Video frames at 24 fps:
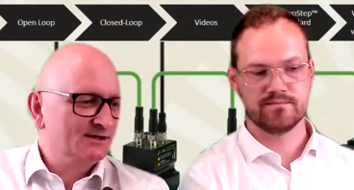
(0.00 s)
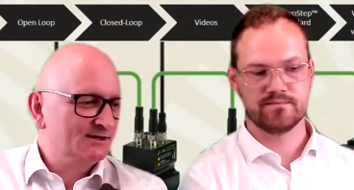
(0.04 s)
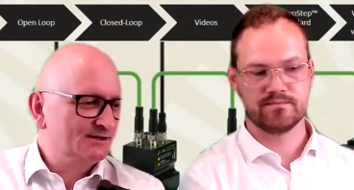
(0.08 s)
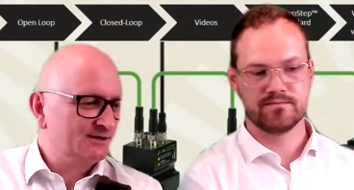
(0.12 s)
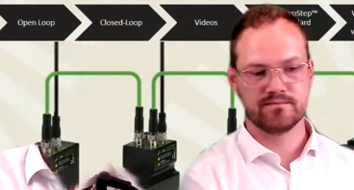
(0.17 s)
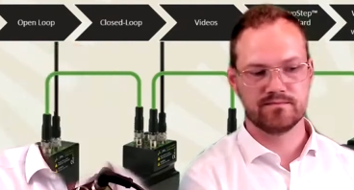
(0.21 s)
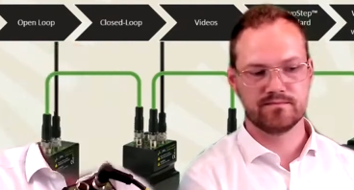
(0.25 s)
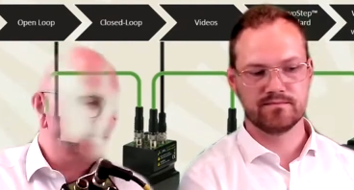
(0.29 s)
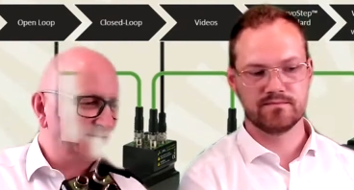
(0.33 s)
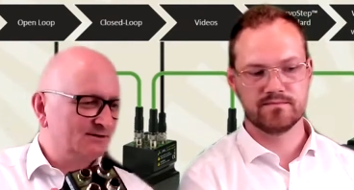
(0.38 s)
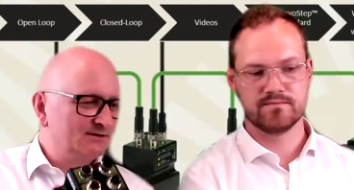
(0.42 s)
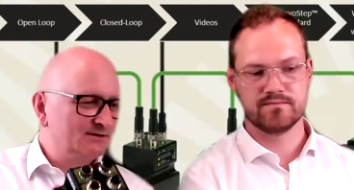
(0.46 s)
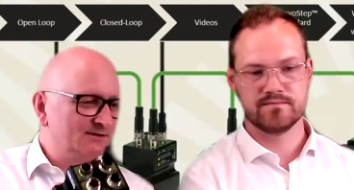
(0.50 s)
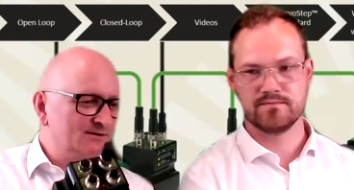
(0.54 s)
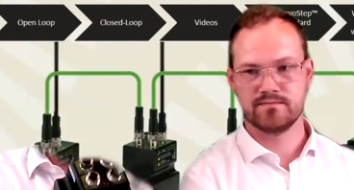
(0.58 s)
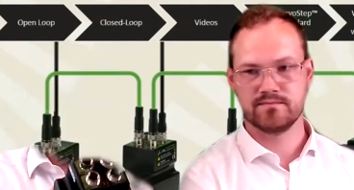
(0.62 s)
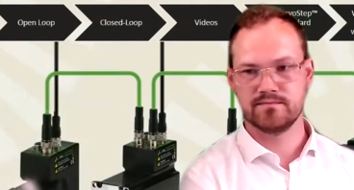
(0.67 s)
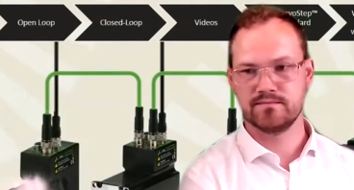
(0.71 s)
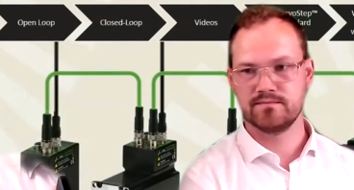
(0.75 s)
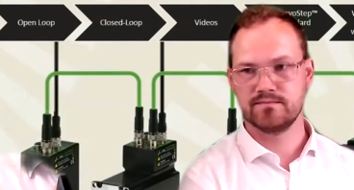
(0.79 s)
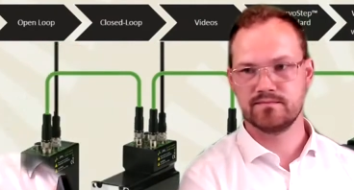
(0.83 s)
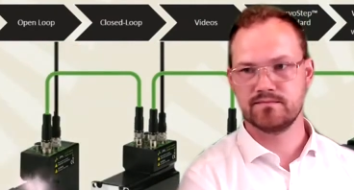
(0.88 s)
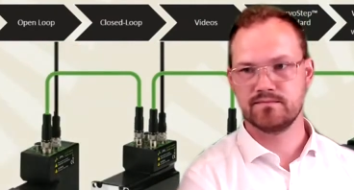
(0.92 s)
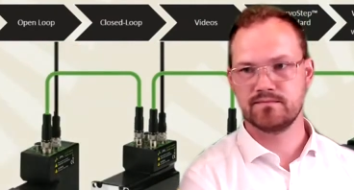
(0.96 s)

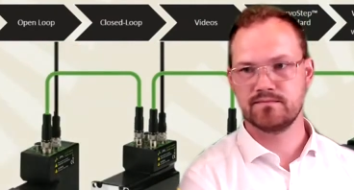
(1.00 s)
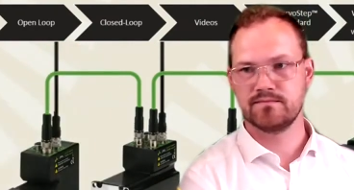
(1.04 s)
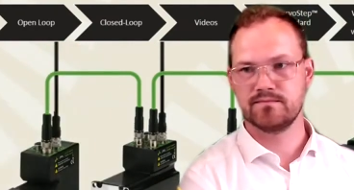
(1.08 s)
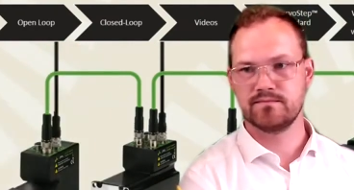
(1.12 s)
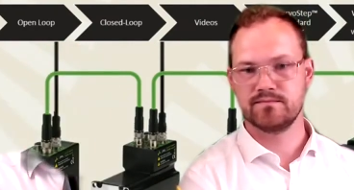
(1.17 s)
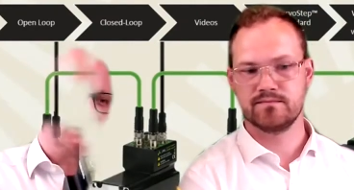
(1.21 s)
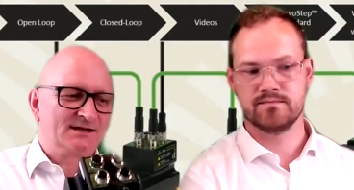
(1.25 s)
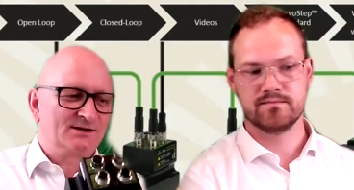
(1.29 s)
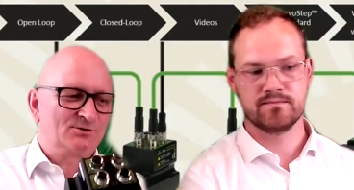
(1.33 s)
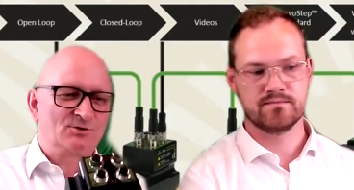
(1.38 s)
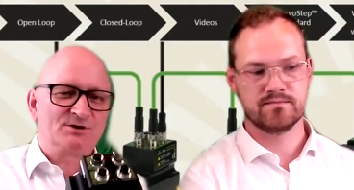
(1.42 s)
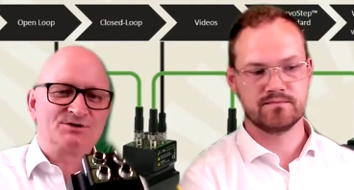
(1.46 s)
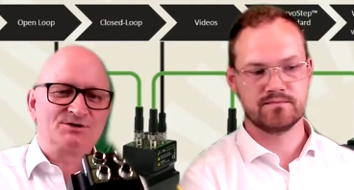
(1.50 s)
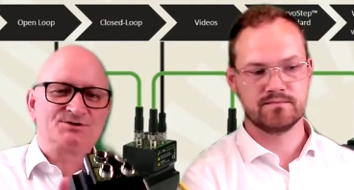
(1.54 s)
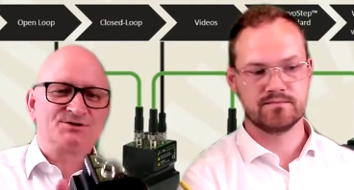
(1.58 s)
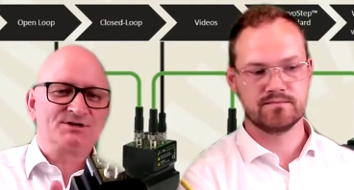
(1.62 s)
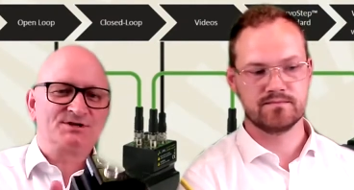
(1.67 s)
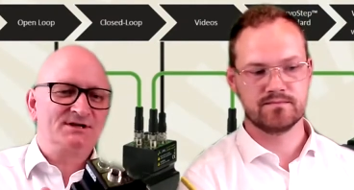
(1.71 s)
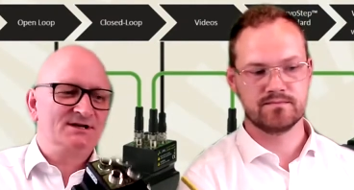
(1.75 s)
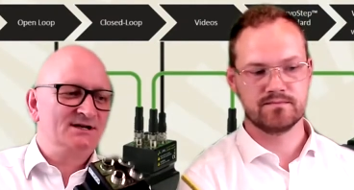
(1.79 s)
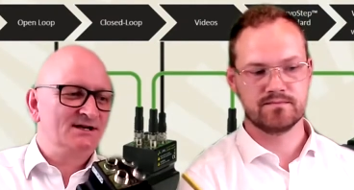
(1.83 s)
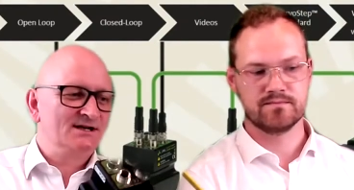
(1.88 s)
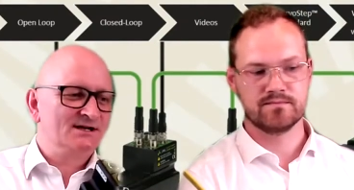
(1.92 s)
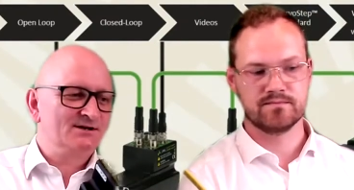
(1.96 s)
Speaker 1: uh, I think you can
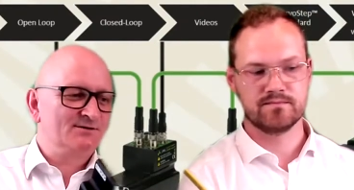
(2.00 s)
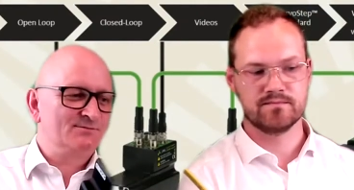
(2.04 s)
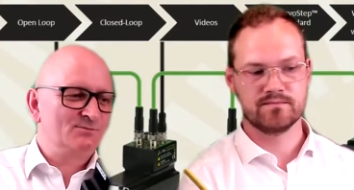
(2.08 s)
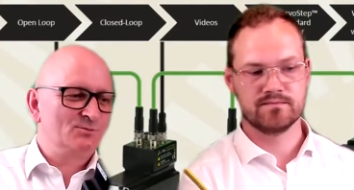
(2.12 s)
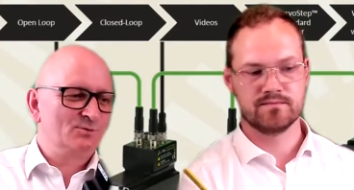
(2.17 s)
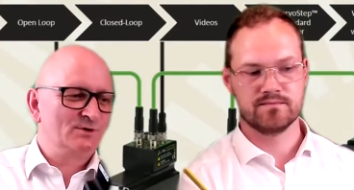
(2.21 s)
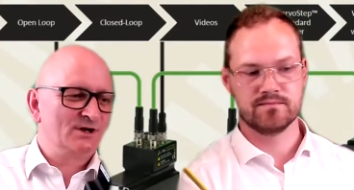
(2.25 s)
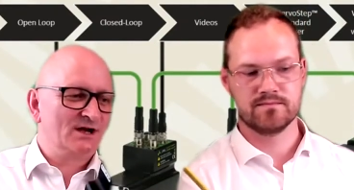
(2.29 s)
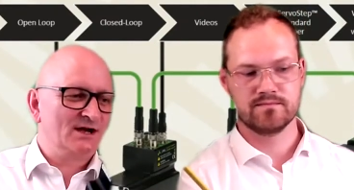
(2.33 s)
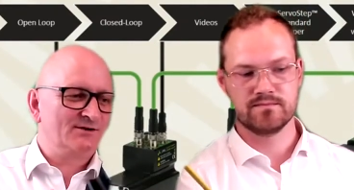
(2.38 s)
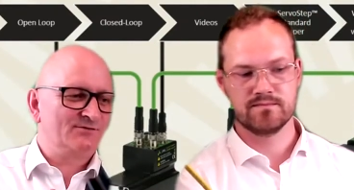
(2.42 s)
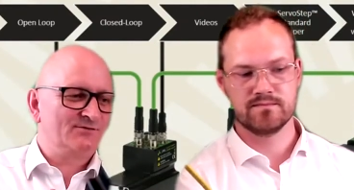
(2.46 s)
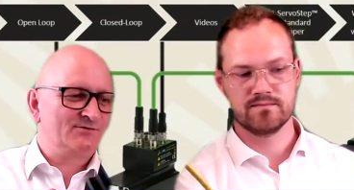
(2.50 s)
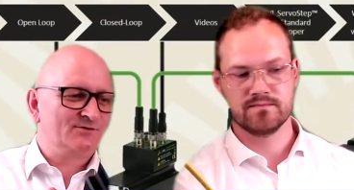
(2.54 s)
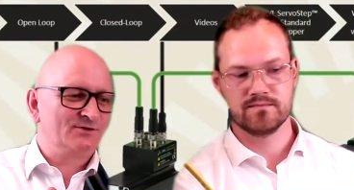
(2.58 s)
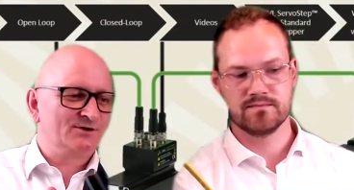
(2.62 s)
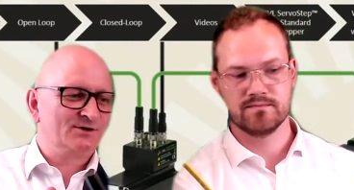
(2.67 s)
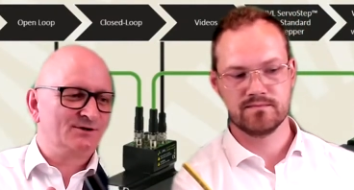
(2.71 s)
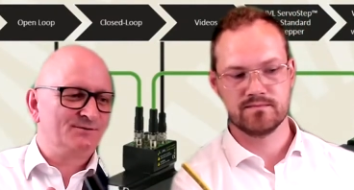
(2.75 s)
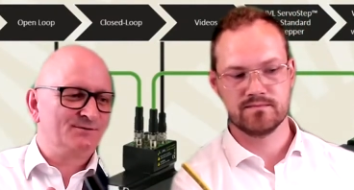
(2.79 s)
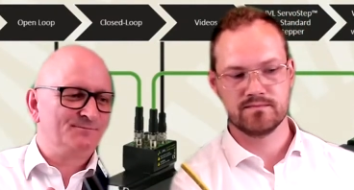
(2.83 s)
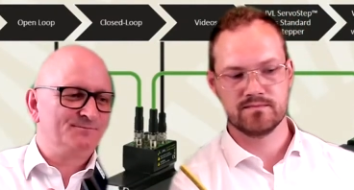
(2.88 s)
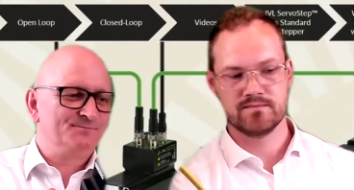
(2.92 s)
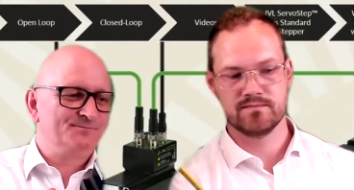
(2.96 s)
see here, we have
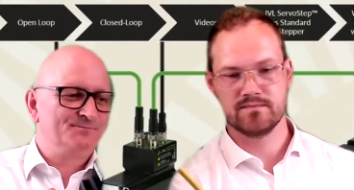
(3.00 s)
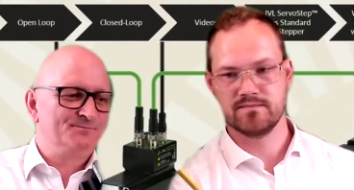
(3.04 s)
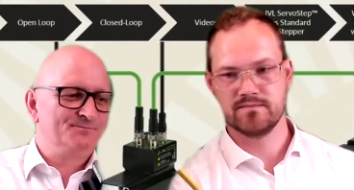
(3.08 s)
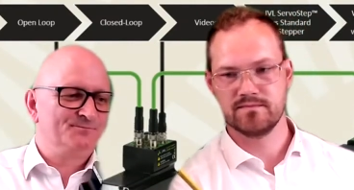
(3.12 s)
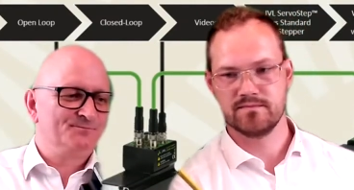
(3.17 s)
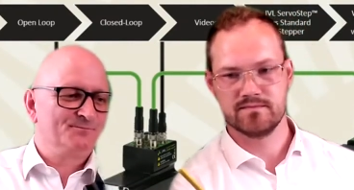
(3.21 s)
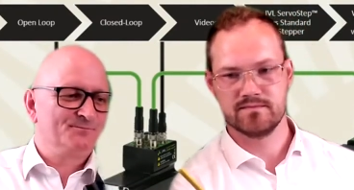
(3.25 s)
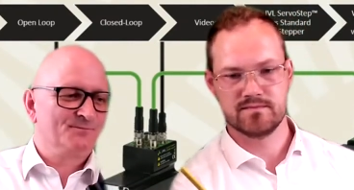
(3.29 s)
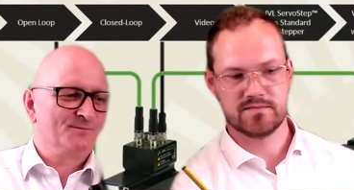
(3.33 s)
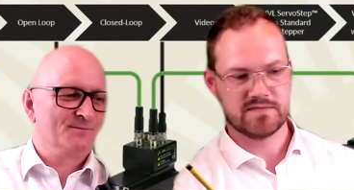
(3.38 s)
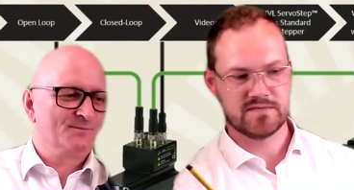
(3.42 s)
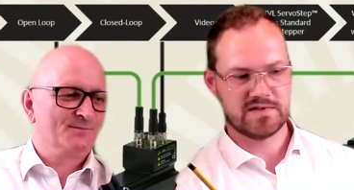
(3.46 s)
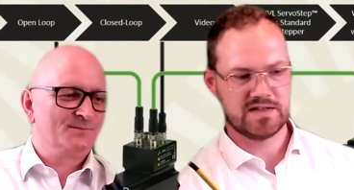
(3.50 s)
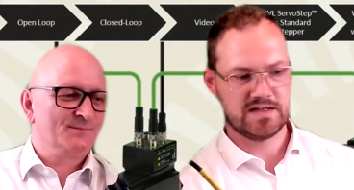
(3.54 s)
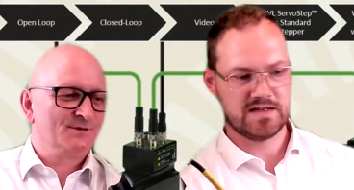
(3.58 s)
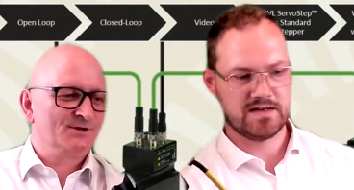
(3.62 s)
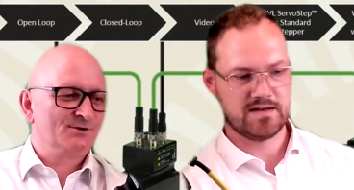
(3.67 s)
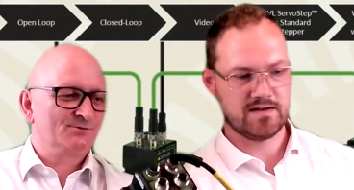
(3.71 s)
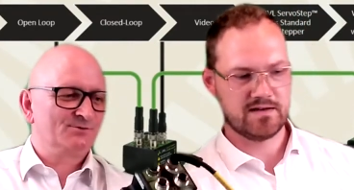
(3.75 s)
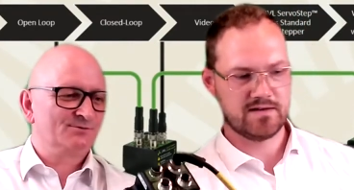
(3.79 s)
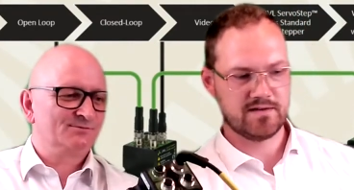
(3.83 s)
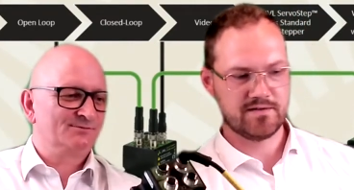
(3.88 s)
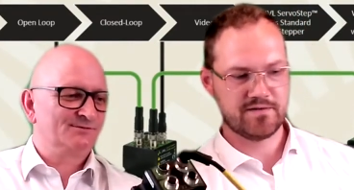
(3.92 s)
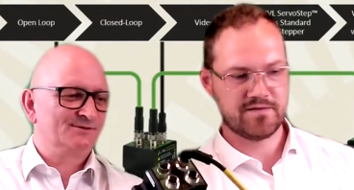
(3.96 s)
um,
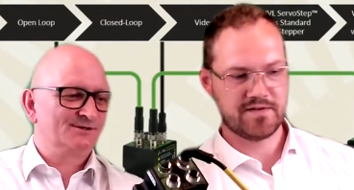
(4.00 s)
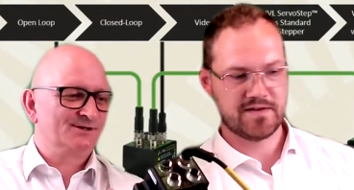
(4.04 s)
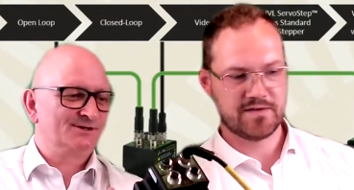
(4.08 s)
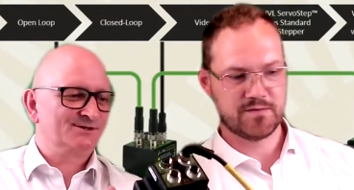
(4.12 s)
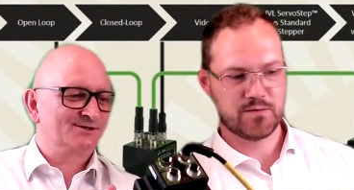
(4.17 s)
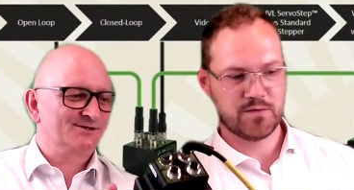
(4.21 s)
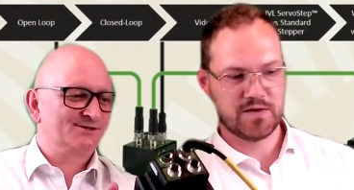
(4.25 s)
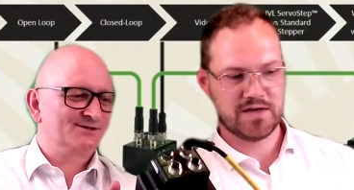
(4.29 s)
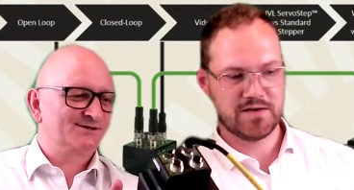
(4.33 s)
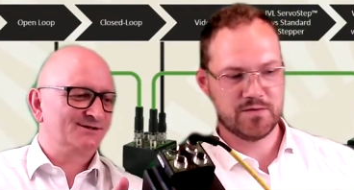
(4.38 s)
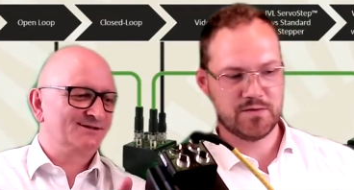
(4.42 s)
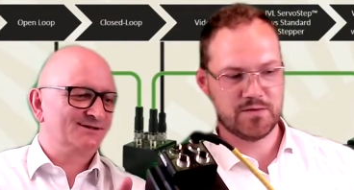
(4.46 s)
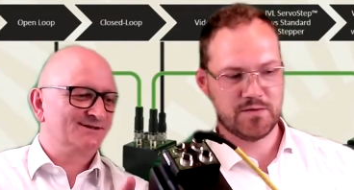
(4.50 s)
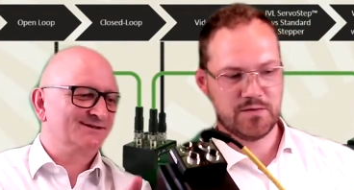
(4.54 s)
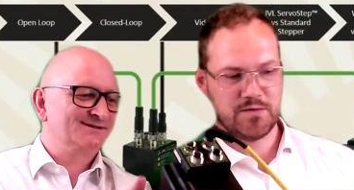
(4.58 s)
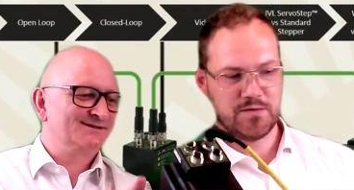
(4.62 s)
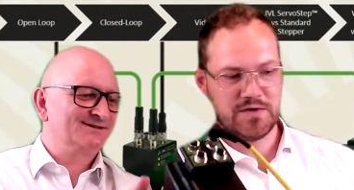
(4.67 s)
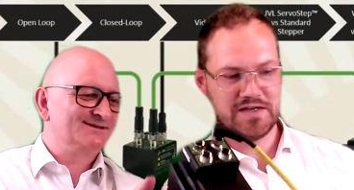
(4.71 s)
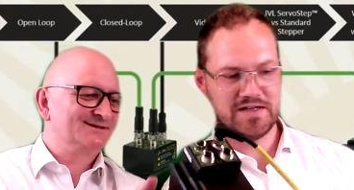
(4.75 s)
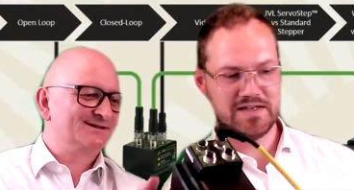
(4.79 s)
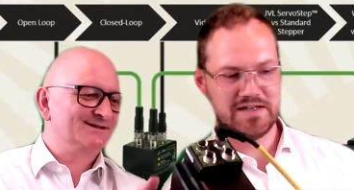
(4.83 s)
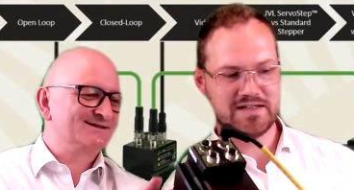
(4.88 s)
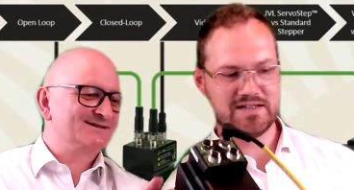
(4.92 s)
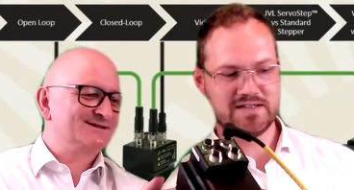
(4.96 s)
no, uh, we
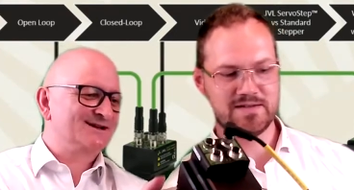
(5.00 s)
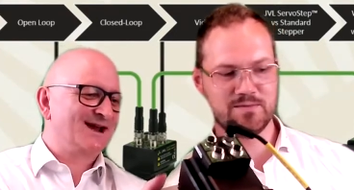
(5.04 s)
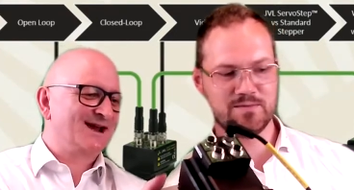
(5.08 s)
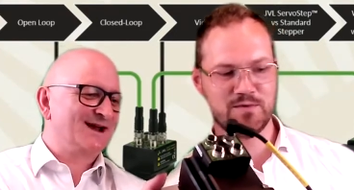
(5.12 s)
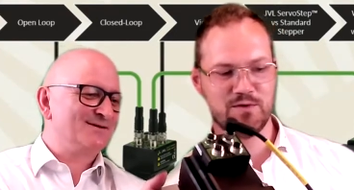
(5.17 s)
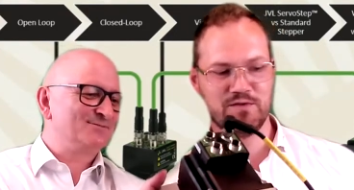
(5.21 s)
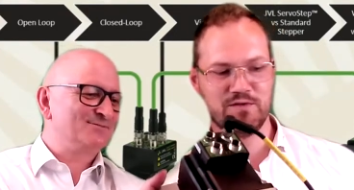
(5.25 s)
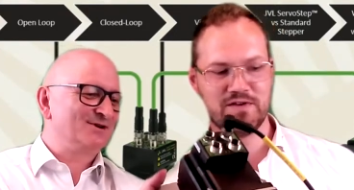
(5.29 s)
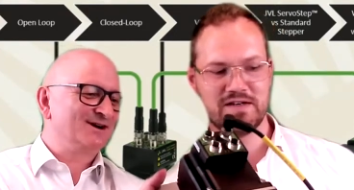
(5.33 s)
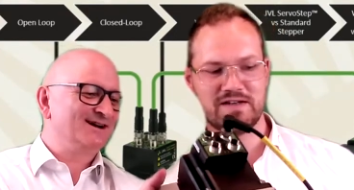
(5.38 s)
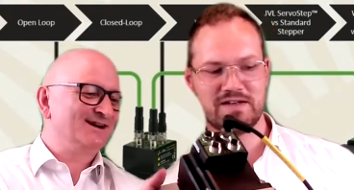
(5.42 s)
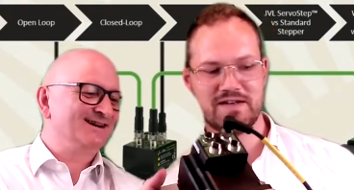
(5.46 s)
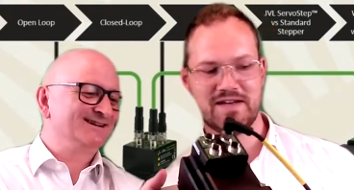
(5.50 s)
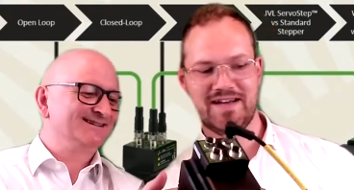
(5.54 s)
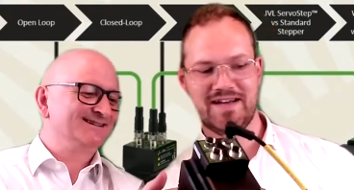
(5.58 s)
we need this camera.